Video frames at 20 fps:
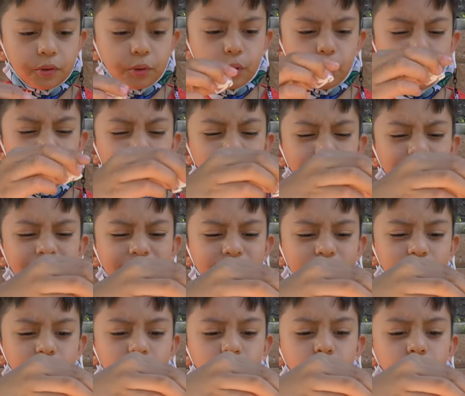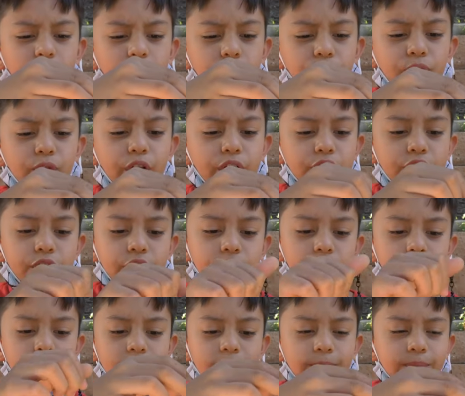Oh, that is so
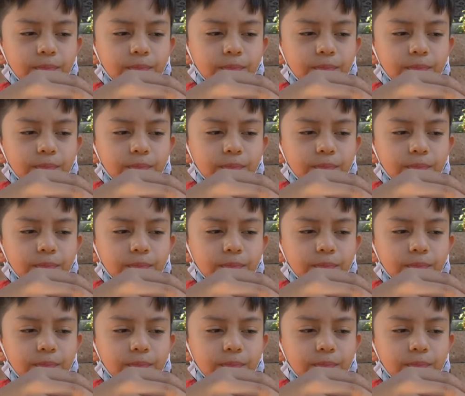refreshing.